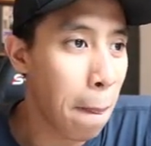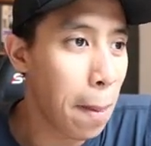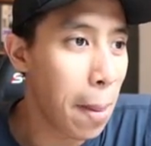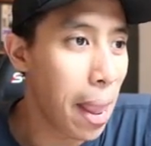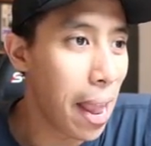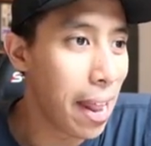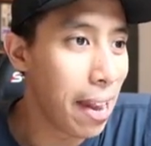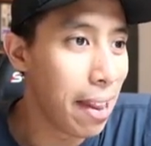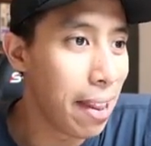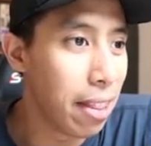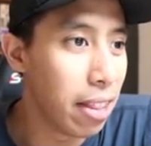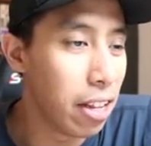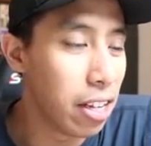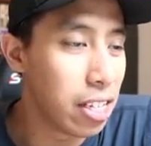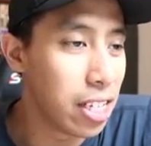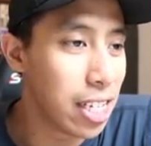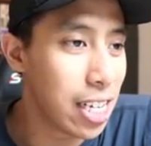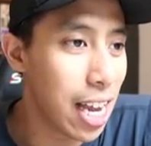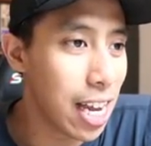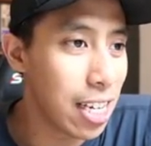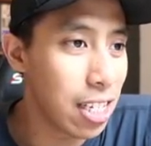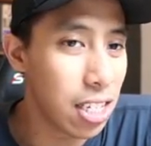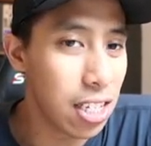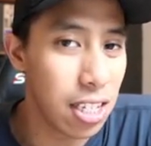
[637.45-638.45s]
and the
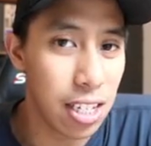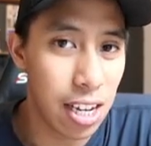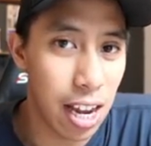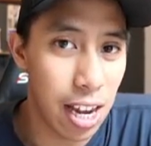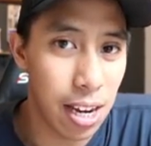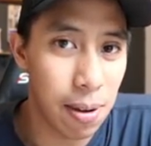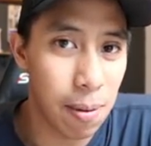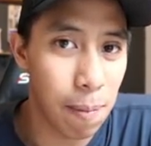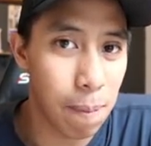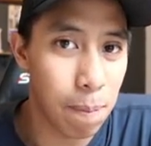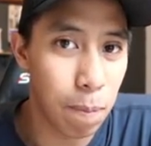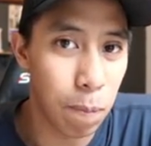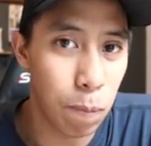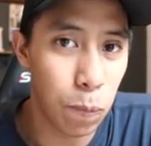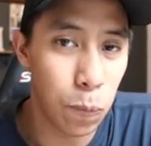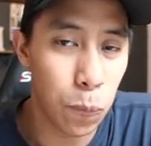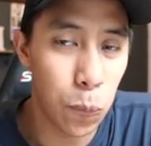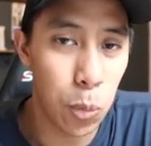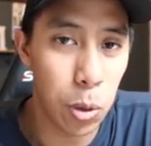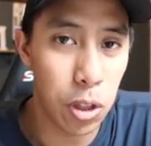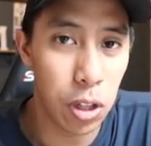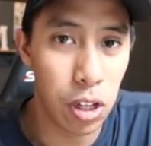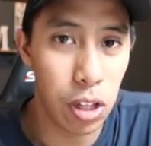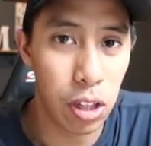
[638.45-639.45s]
test net
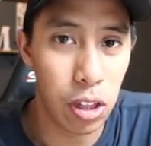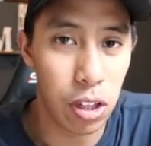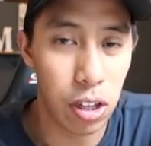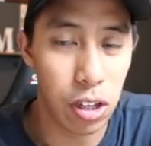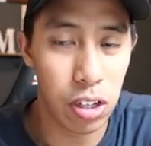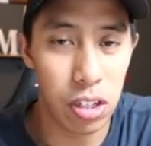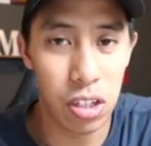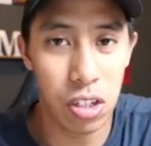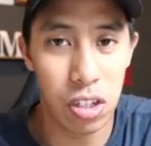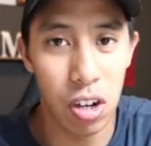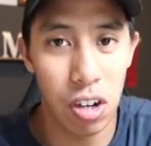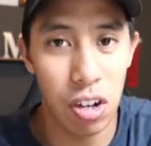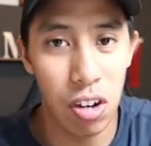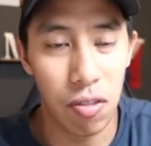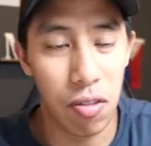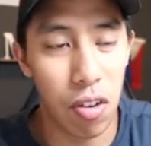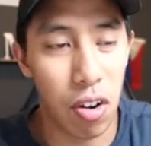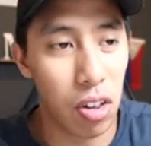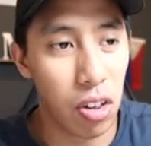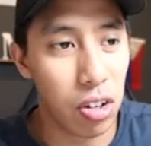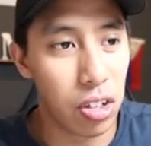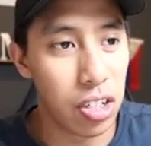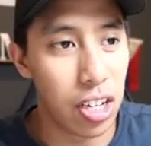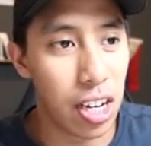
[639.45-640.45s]
the, the start of
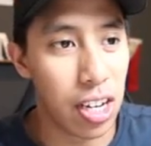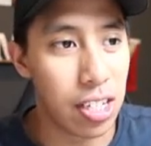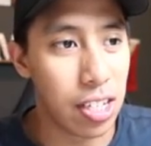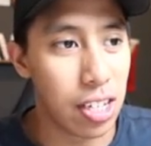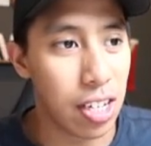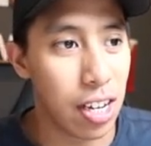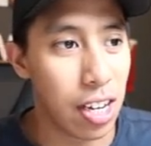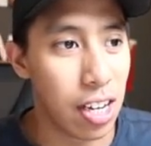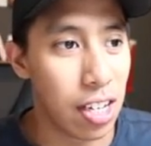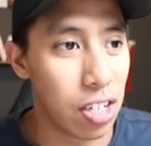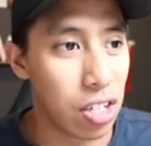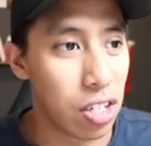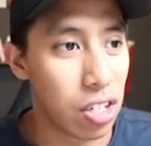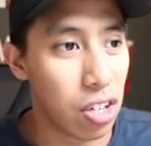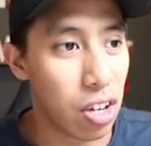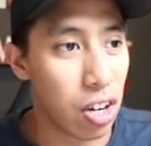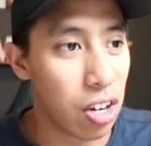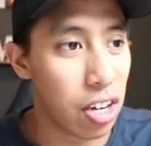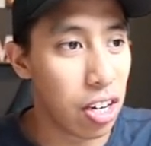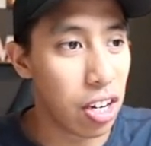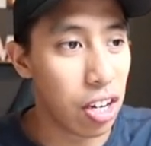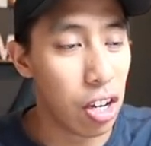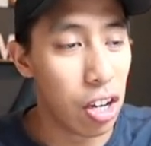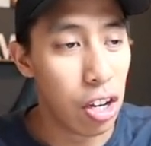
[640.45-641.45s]
all their testing is
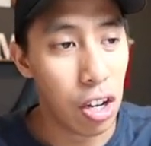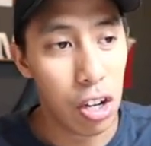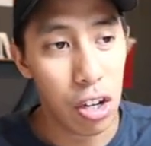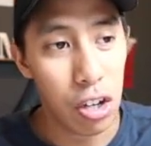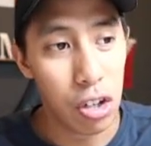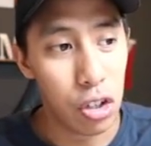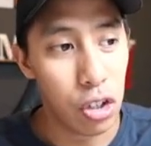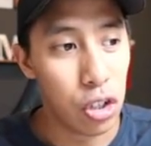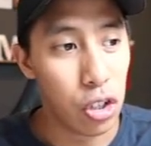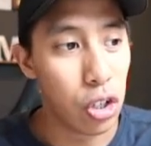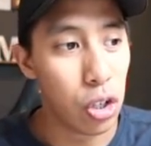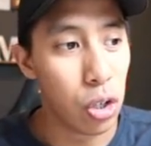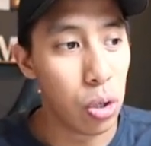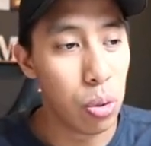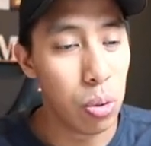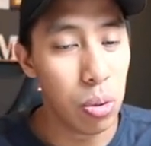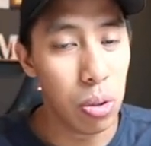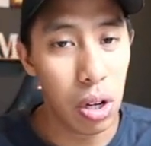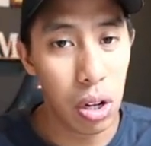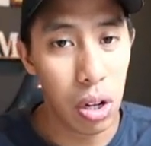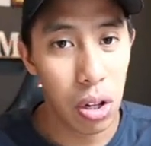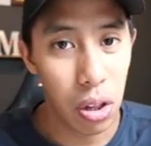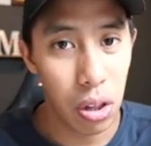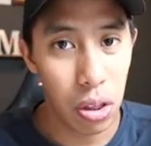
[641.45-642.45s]
starting
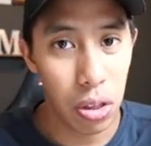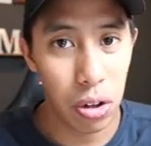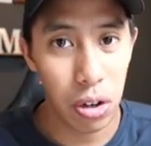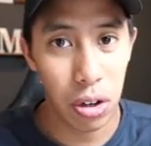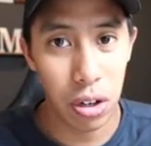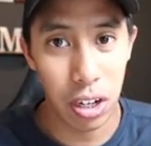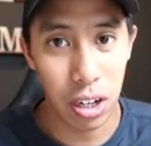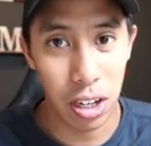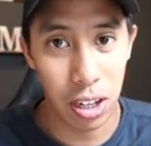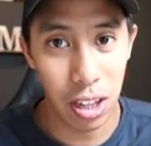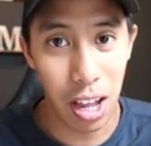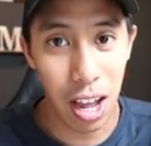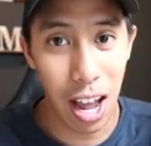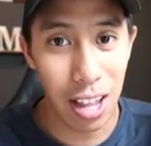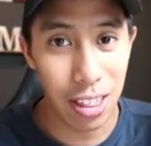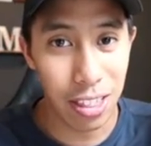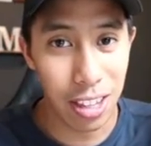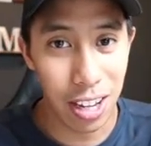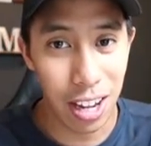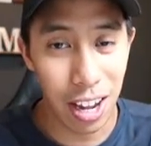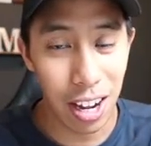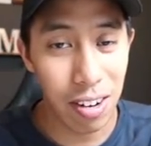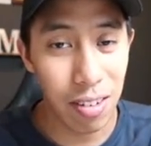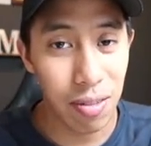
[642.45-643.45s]
June 30th at
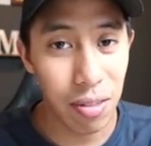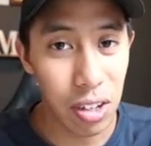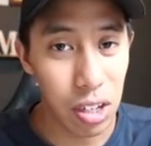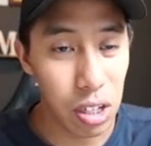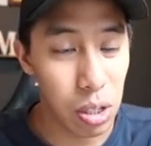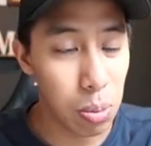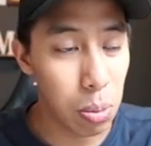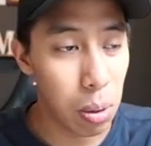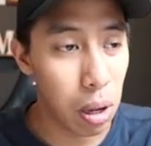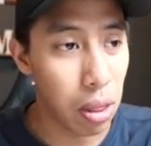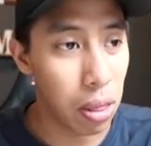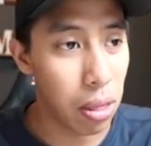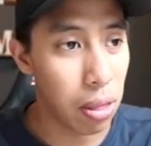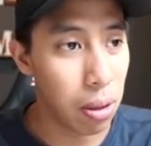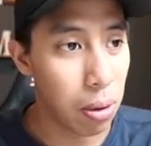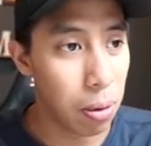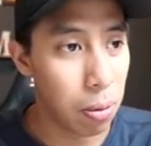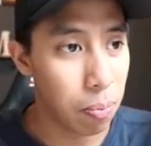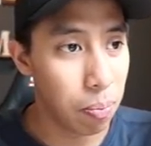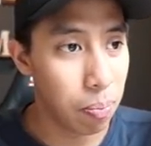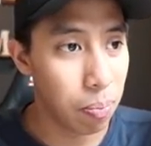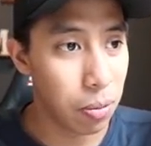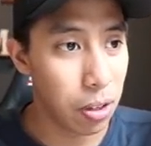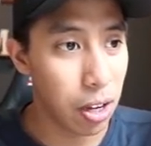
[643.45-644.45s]
the end of this month
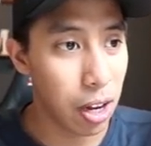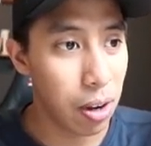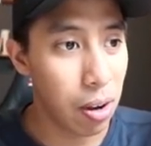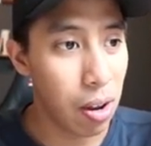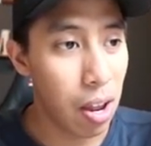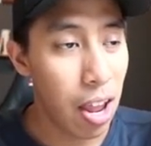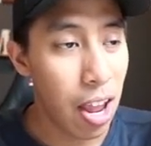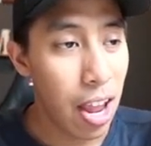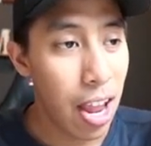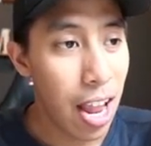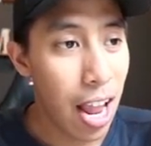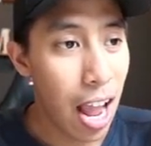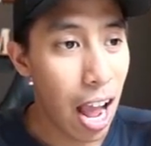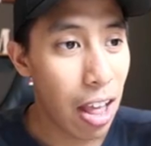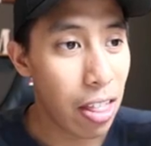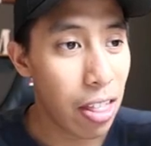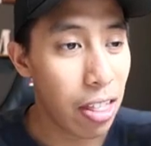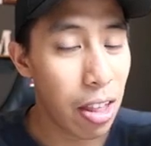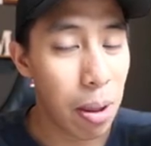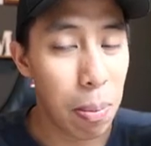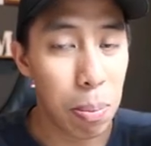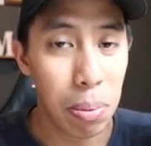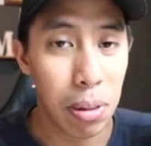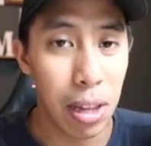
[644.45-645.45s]
okay and
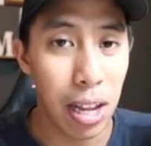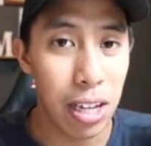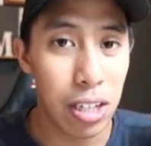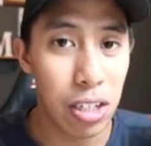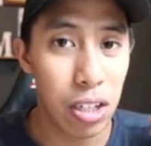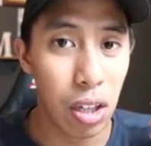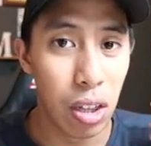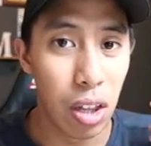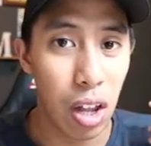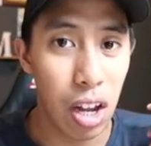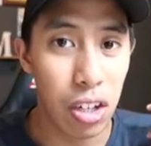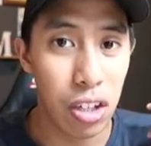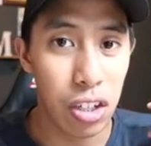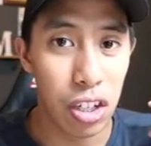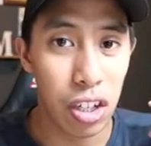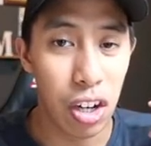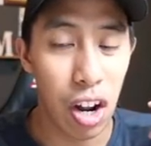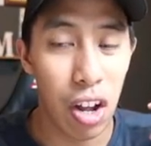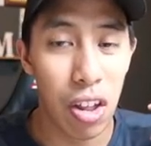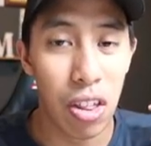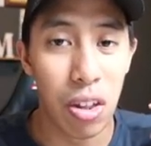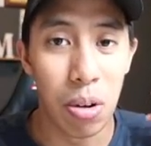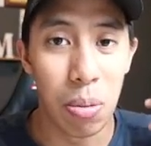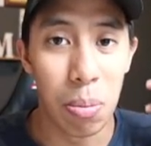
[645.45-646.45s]
they plan to launch it
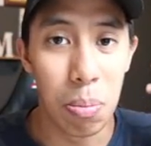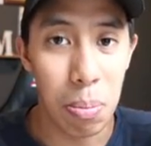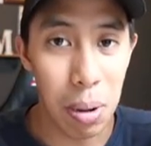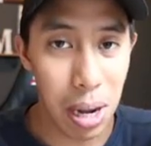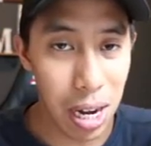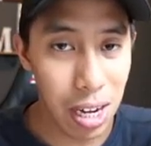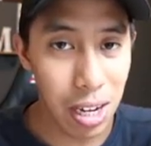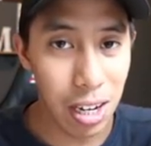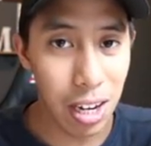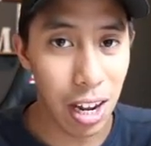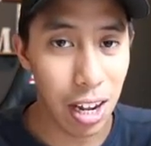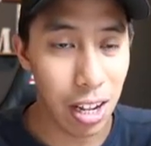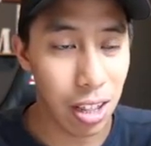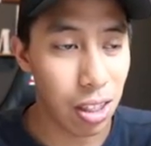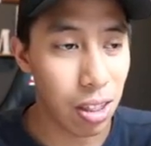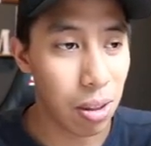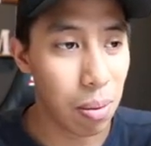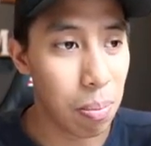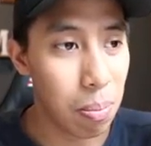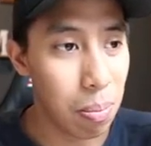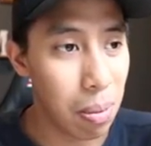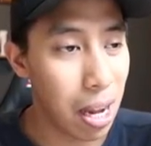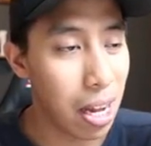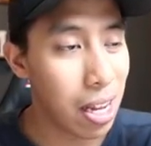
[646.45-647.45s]
on their main net the
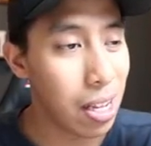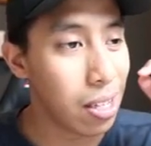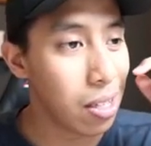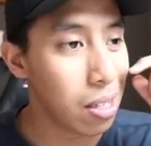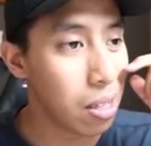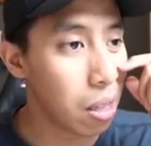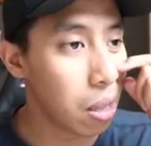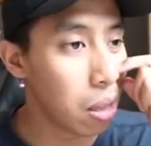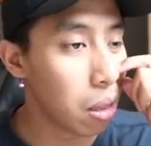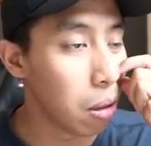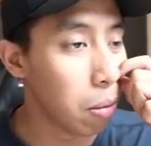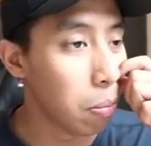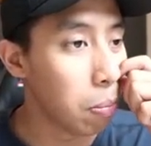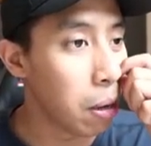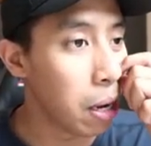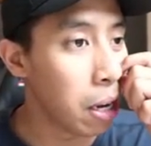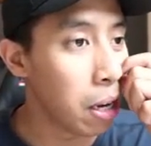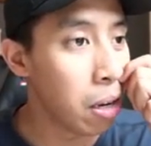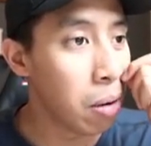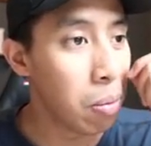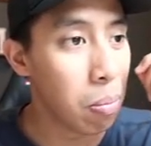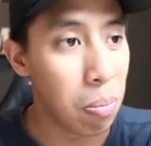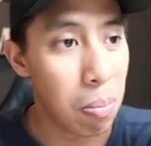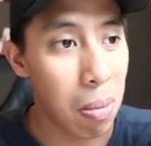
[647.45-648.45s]
main the
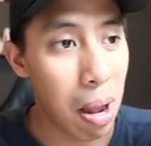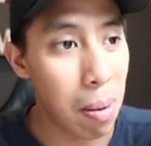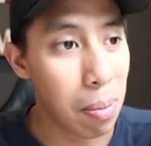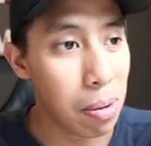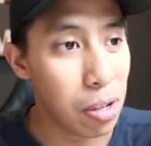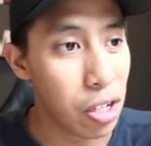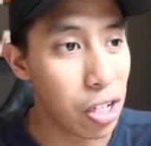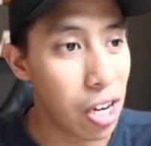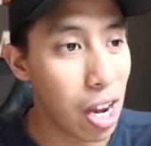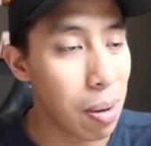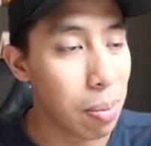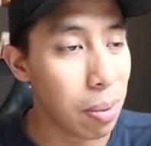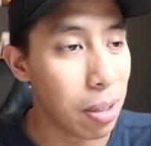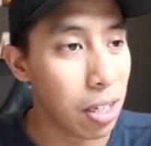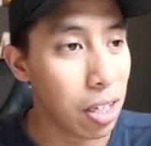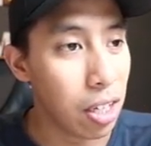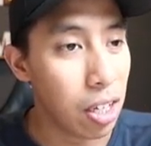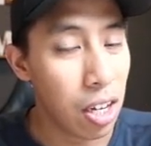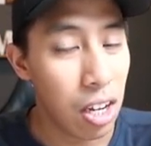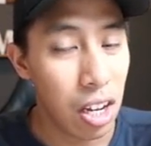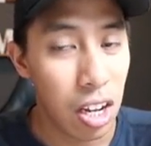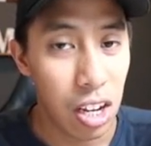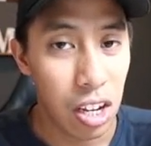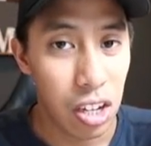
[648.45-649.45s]
main mamma jamma
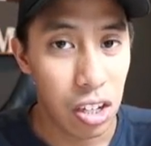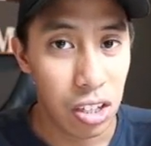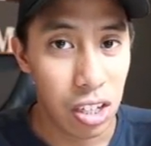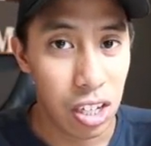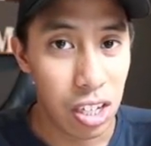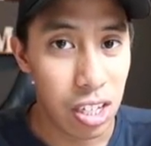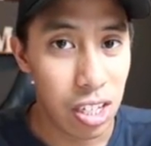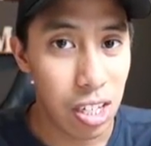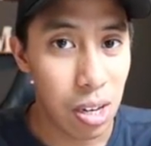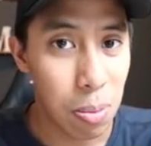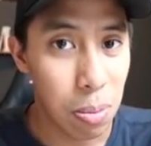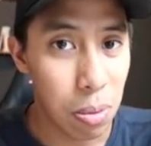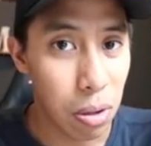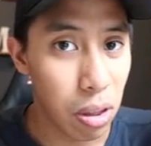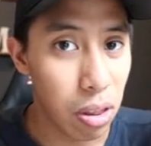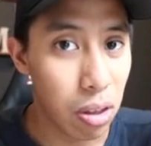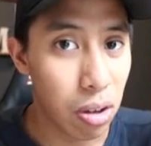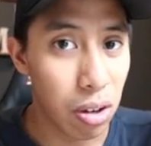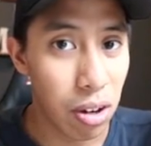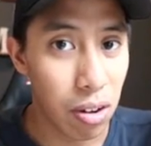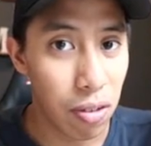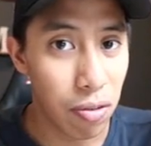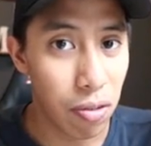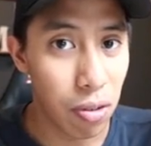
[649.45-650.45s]
December
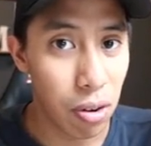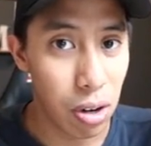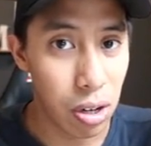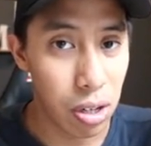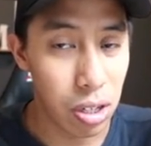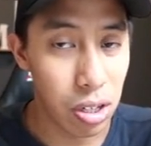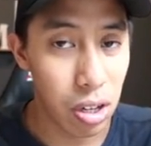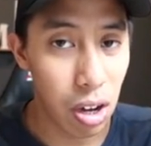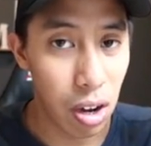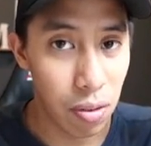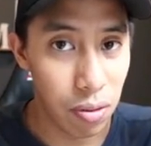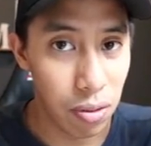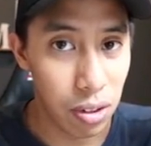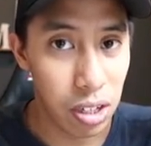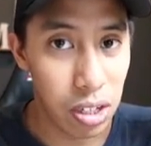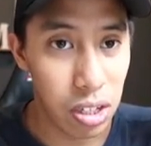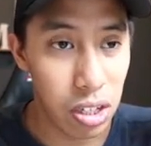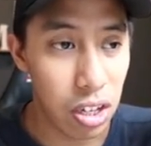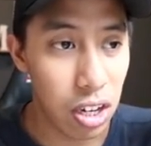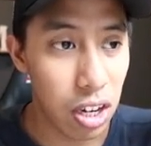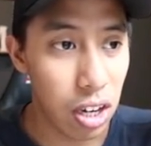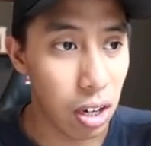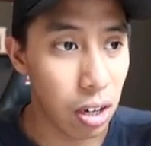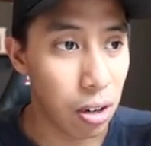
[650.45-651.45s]
31st of this
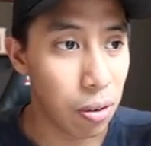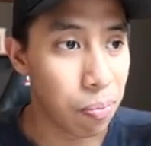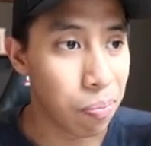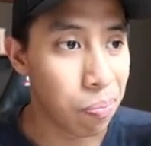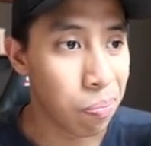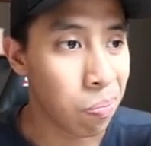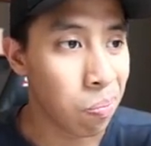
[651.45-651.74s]
year